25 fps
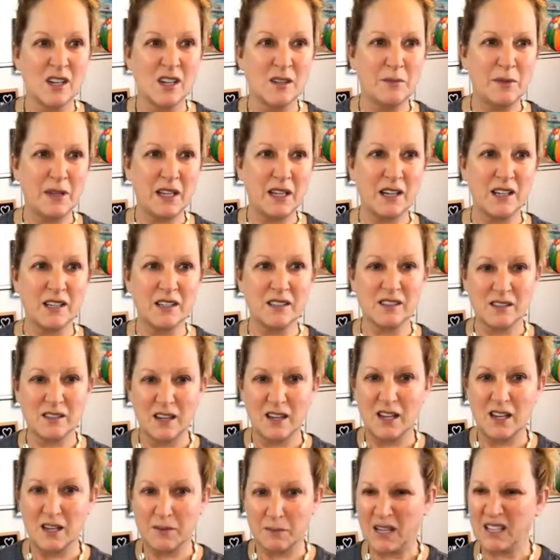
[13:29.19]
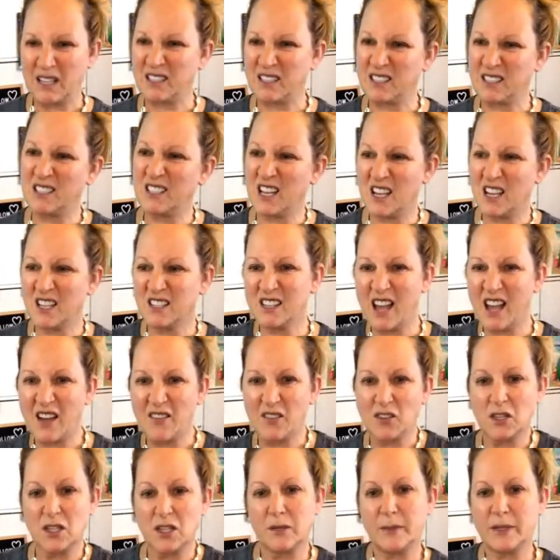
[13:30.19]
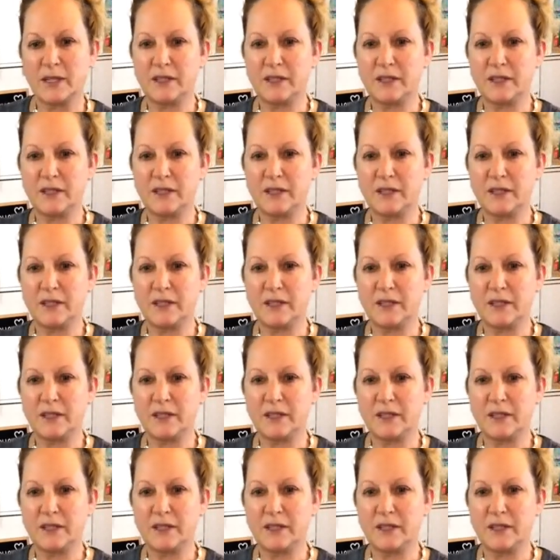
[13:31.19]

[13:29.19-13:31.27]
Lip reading: because it does have a little